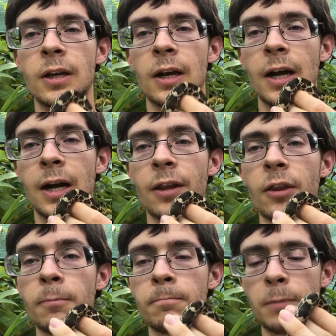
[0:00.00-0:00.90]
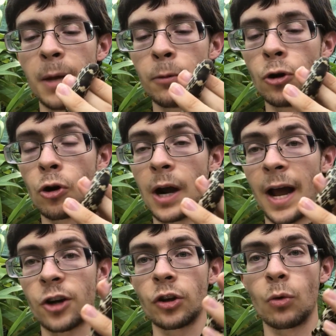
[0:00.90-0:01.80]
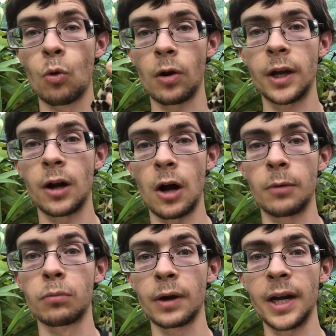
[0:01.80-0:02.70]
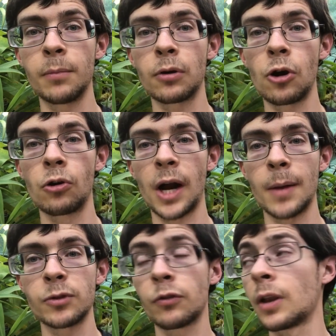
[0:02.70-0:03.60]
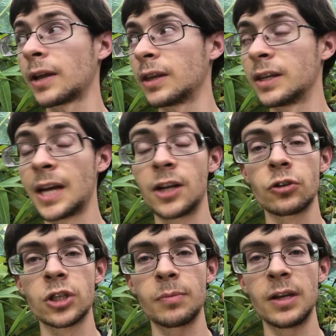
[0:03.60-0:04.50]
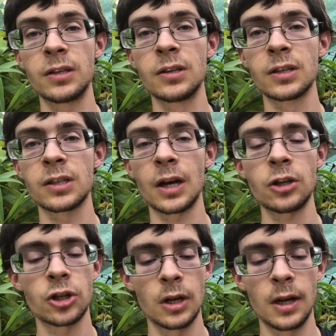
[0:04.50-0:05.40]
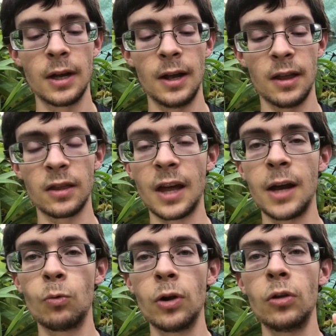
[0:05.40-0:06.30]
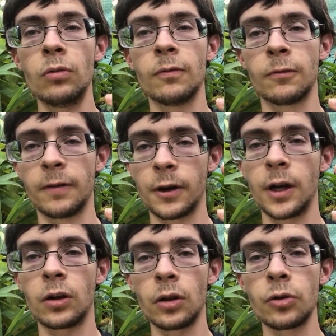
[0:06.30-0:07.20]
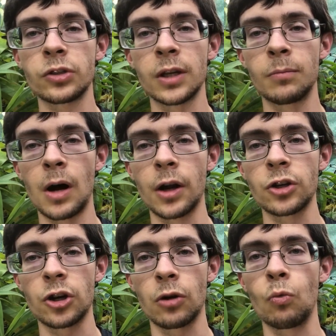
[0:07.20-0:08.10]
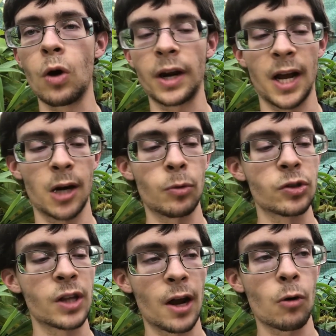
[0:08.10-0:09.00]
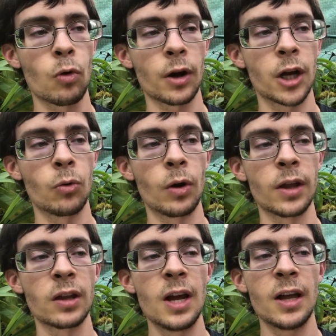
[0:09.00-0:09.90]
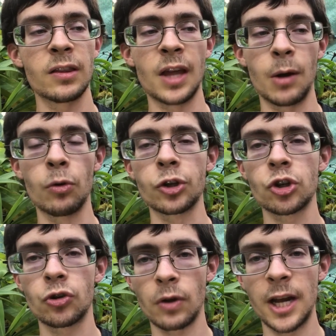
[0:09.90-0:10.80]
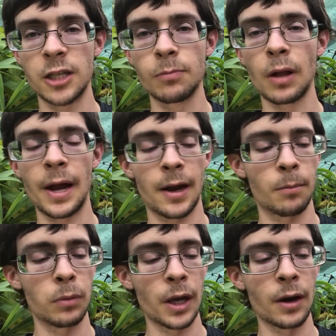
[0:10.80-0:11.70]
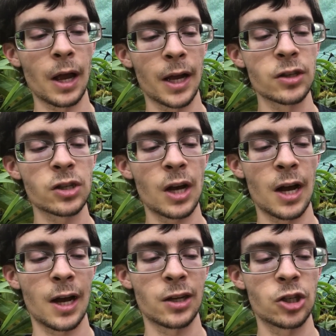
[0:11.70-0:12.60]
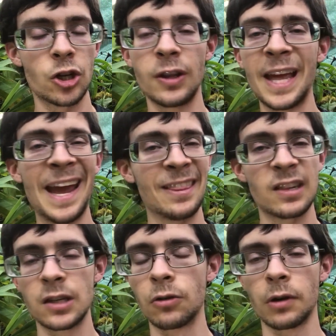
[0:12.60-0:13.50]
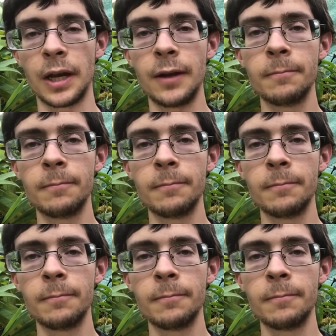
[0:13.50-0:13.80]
The people who are actually working on breeding programs for like the endangered species and such, they will very closely monitor what animals they are working with. They will trace black bloodlines to the nth degree.